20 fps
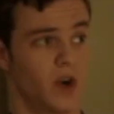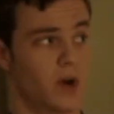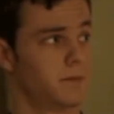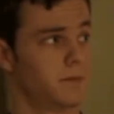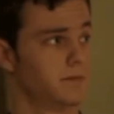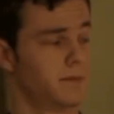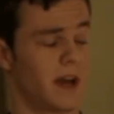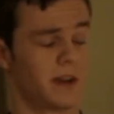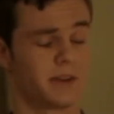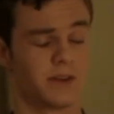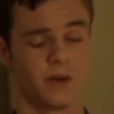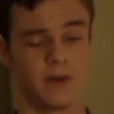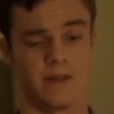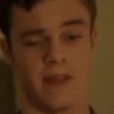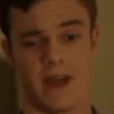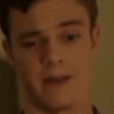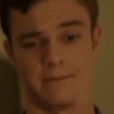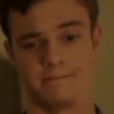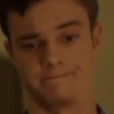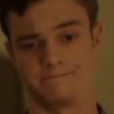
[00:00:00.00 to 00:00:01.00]
if you are
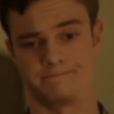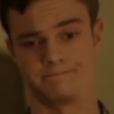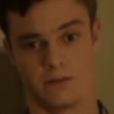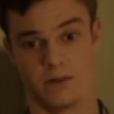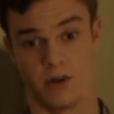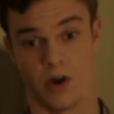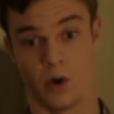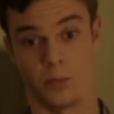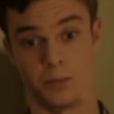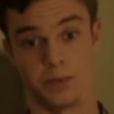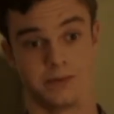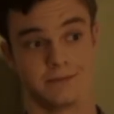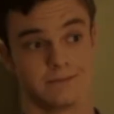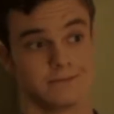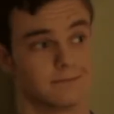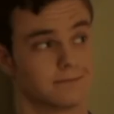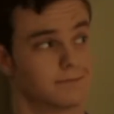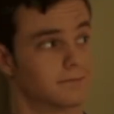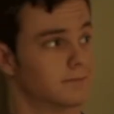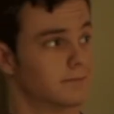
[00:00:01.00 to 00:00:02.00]
uploading like
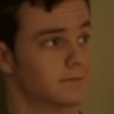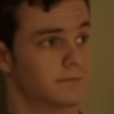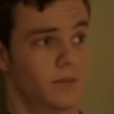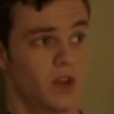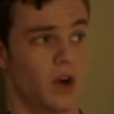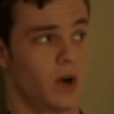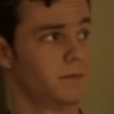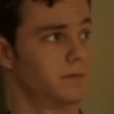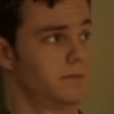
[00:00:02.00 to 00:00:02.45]
real time,